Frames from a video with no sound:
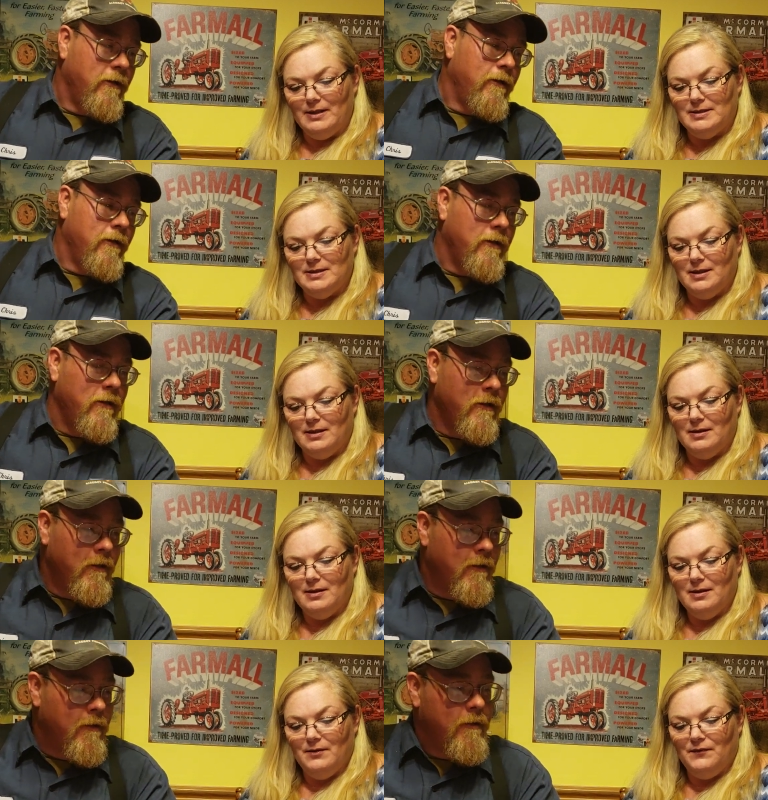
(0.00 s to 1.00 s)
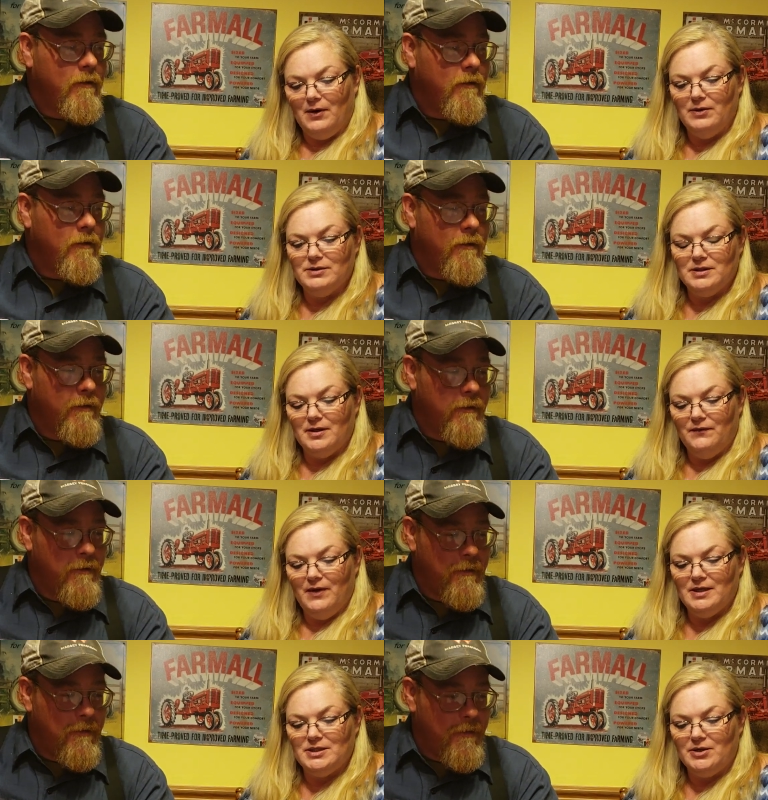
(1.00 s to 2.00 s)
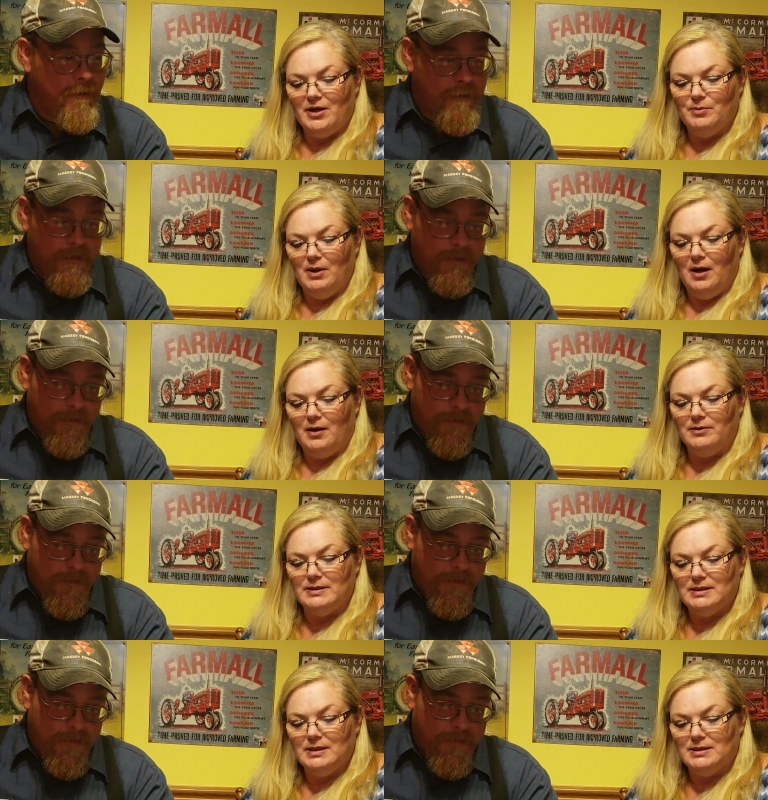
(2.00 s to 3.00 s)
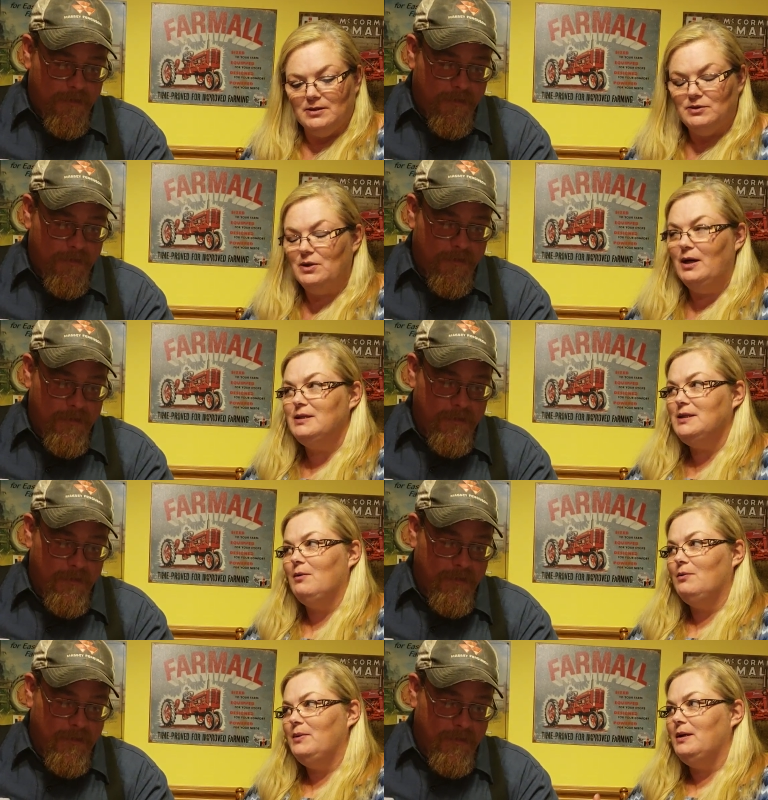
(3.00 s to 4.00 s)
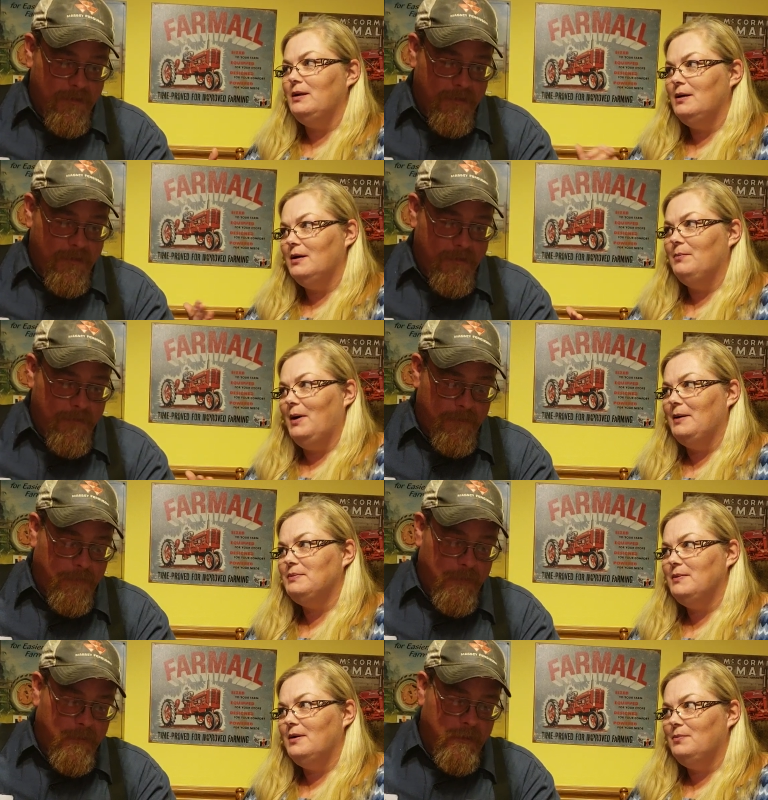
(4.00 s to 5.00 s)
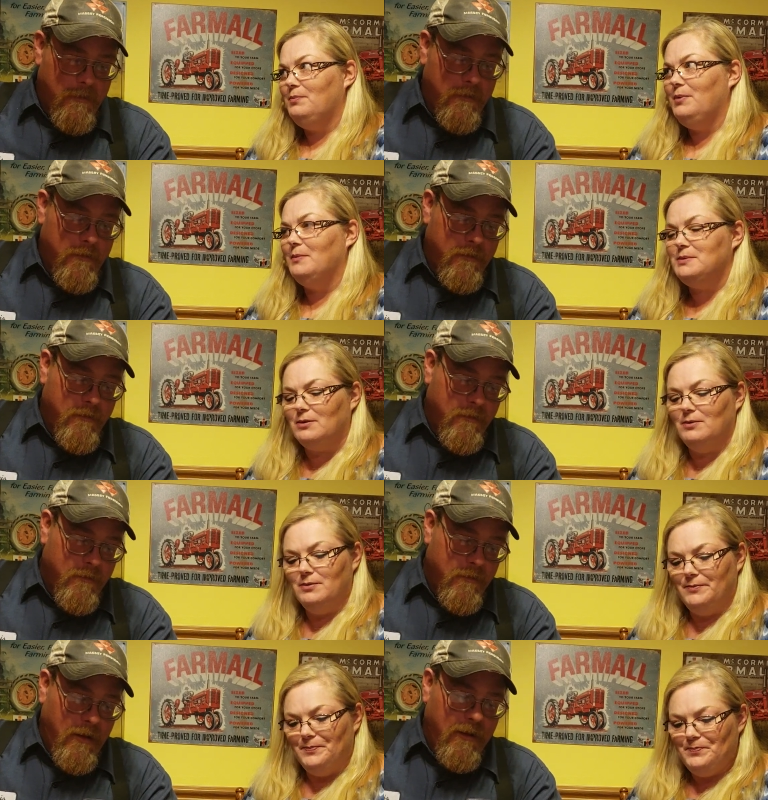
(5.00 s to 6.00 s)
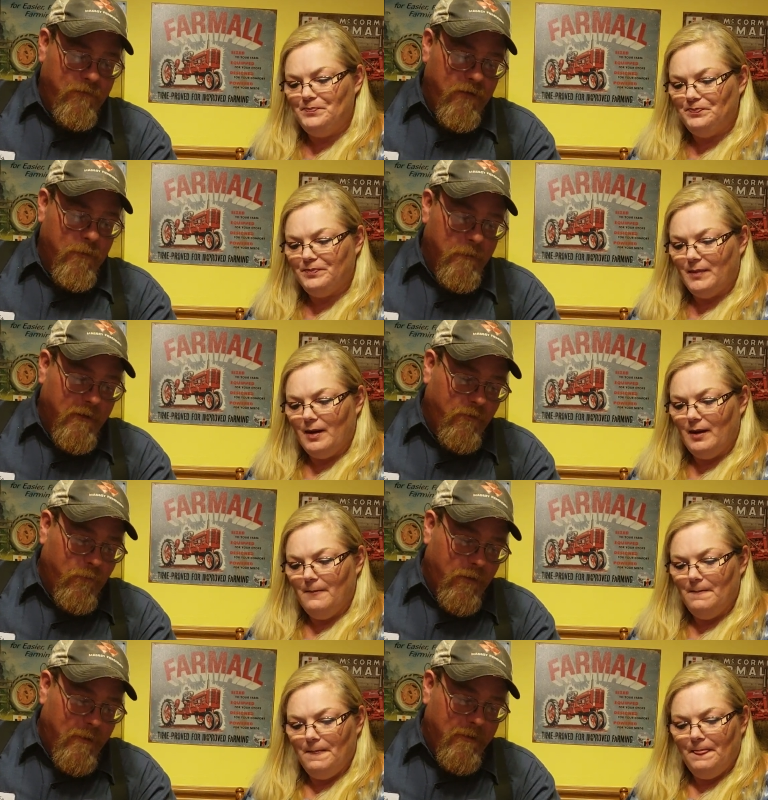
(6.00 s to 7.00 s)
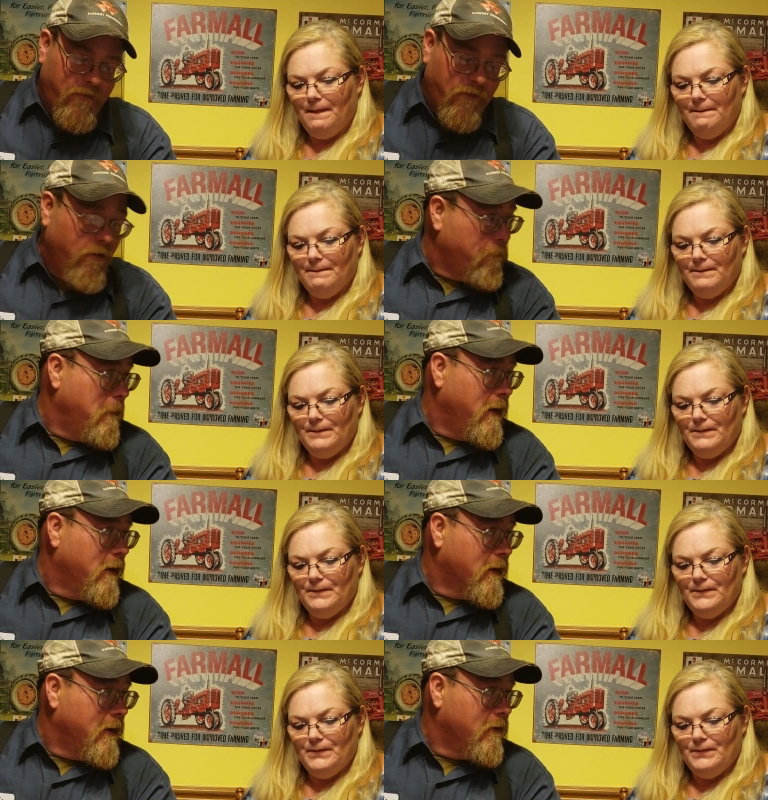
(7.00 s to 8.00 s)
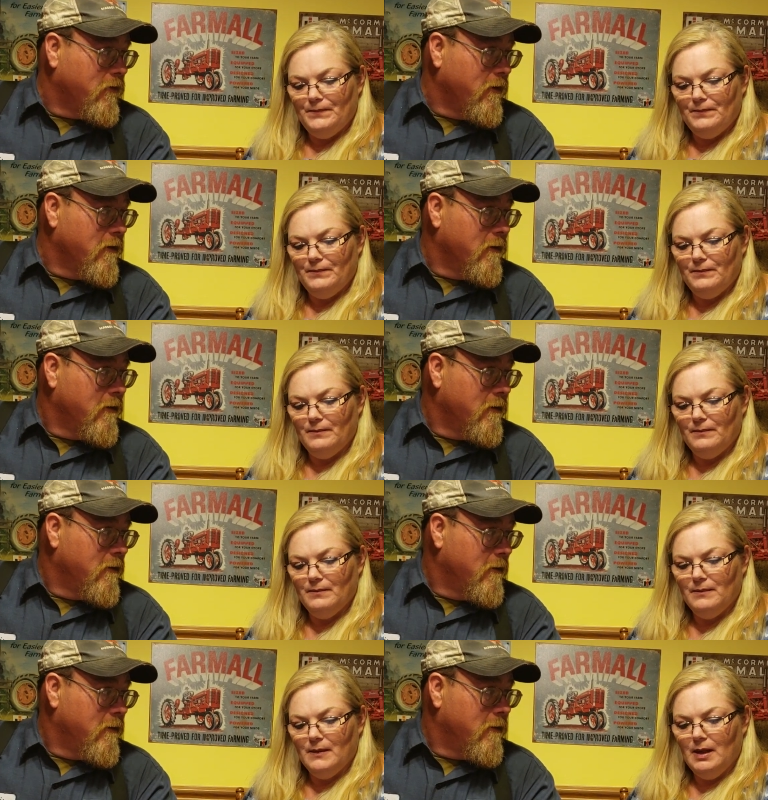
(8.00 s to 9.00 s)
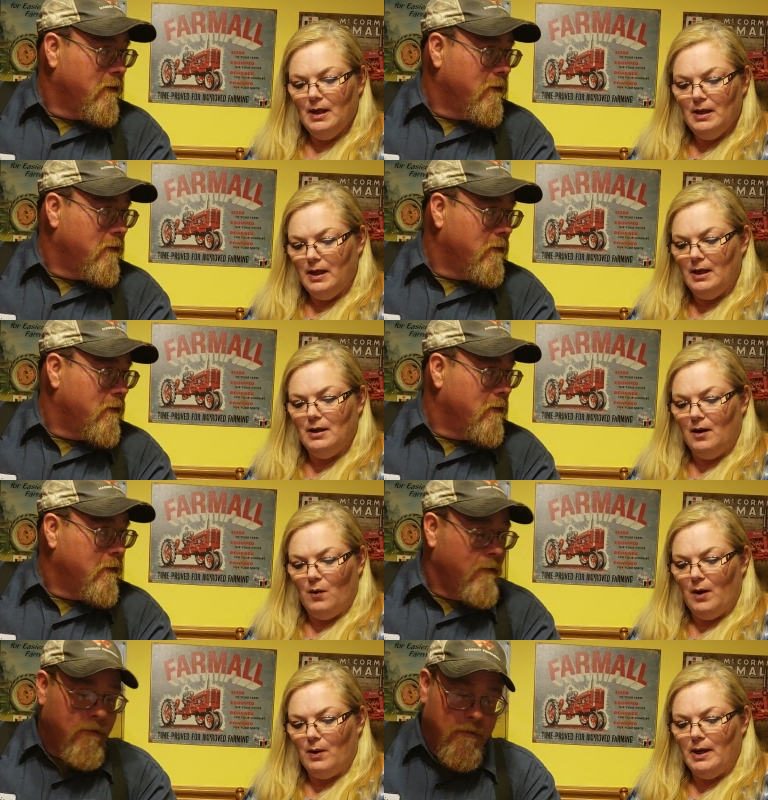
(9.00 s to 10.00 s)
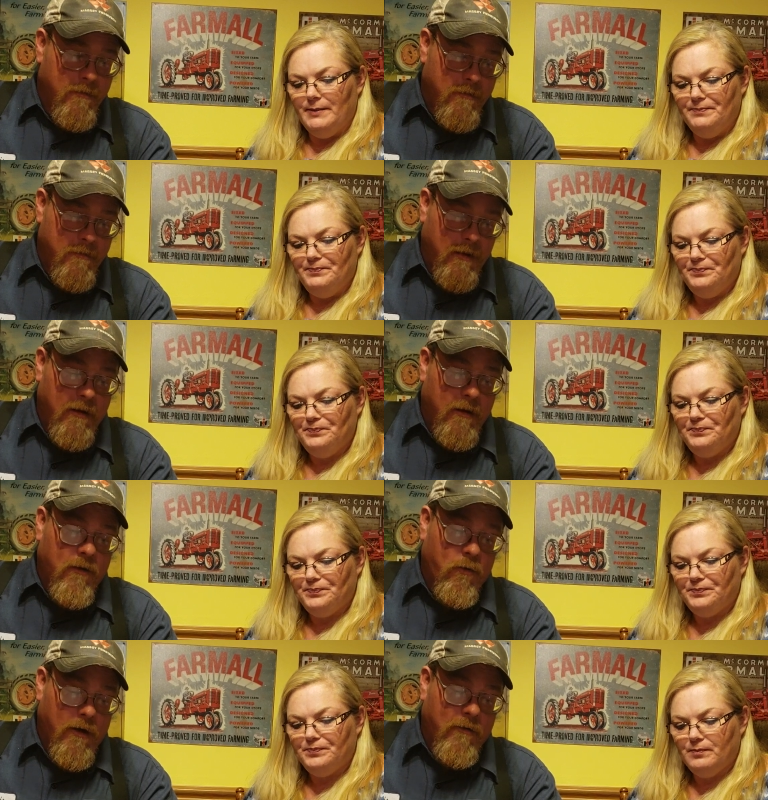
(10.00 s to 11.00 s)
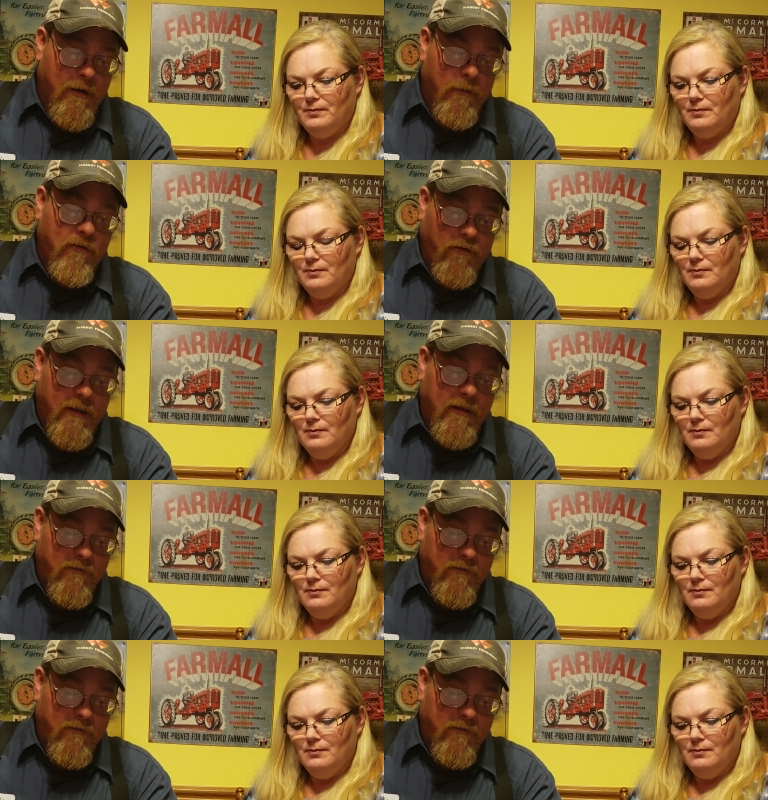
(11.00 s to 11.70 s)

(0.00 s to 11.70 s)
Speaker 1: it's a, a, frozen confectionery block on a stick. So to us, that would be a, pop, a popsicle.
Speaker 2: If it would be, would that be suspect like it is here? Yeah, not quite right. Yeah, not quite right. We say